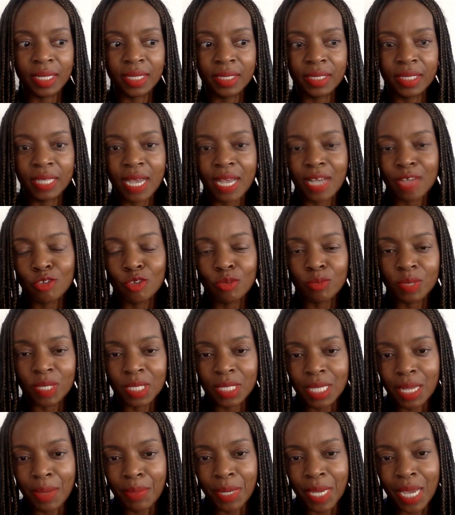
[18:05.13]
Yeah, some
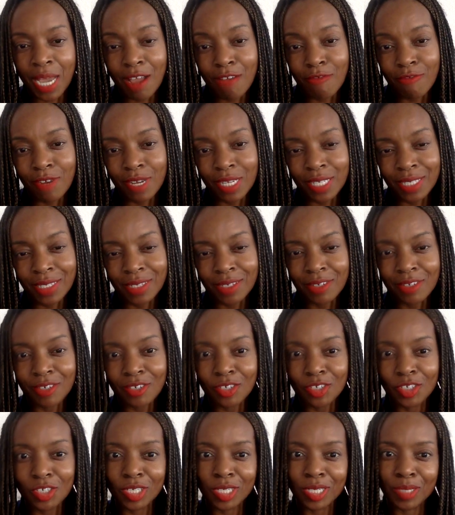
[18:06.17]
days I may have less
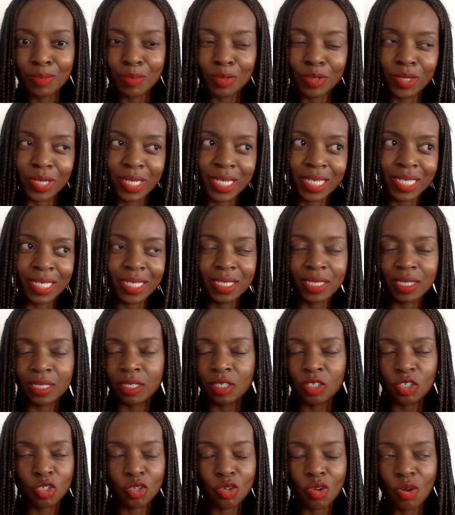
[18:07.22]
energy, more energy.
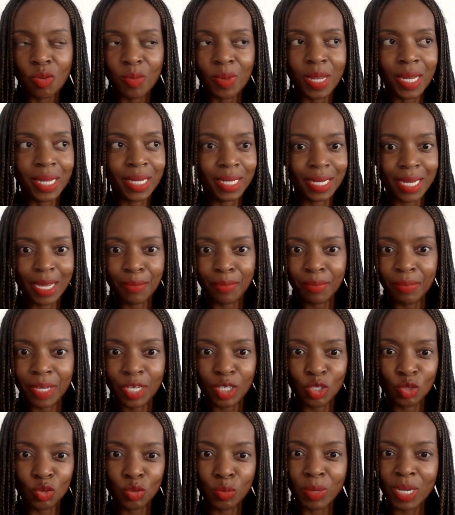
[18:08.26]
It's normal, and I may
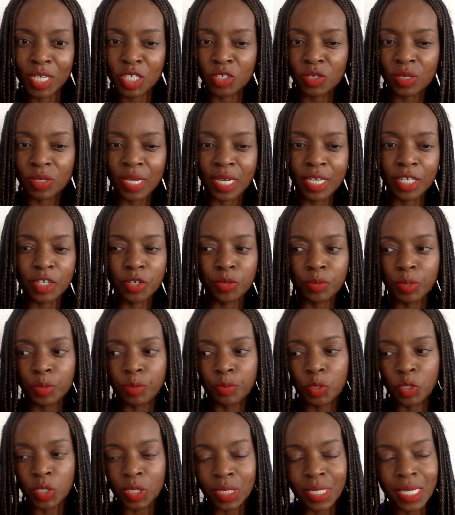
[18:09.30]
do Bhastrika a little bit
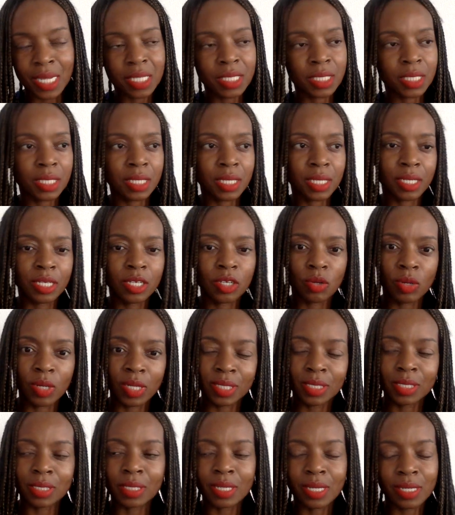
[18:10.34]
more intensely or
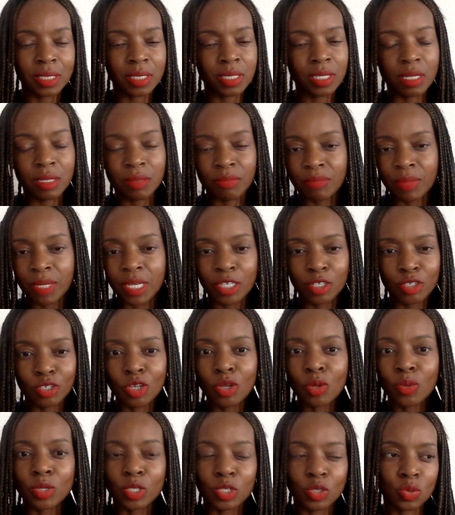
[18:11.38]
less intensely, but it's
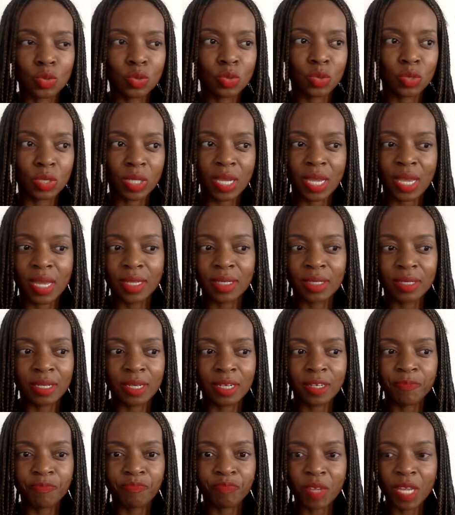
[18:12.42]
always good. And
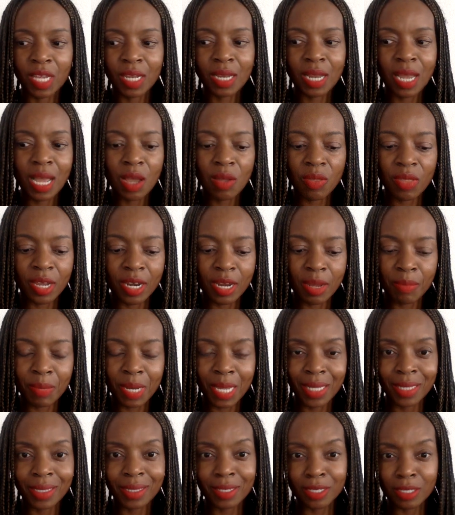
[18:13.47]
now that I'm
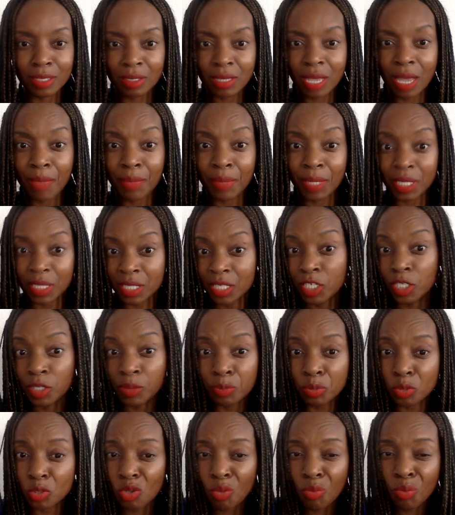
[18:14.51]
like this, I may skip
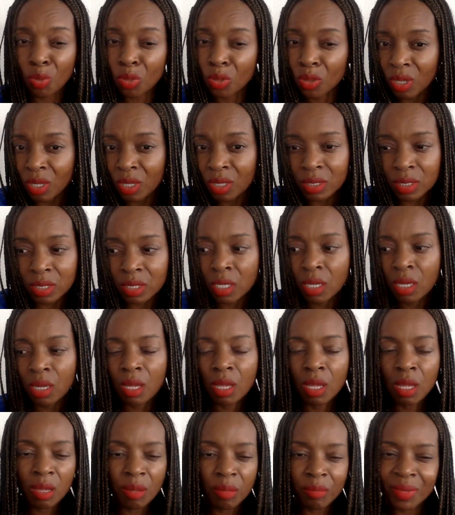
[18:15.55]
some things,
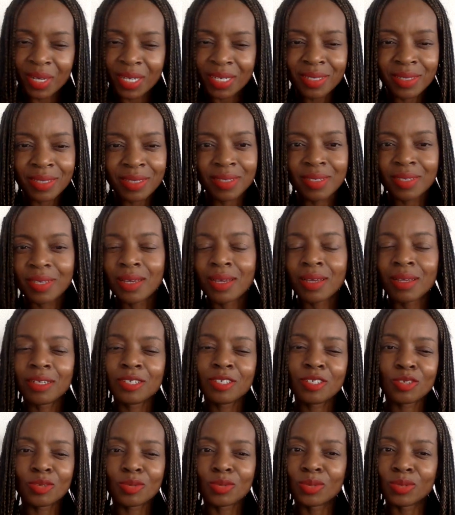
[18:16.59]
but it's
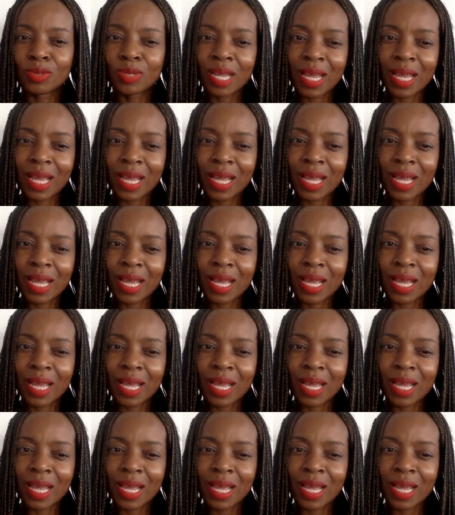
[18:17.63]
good.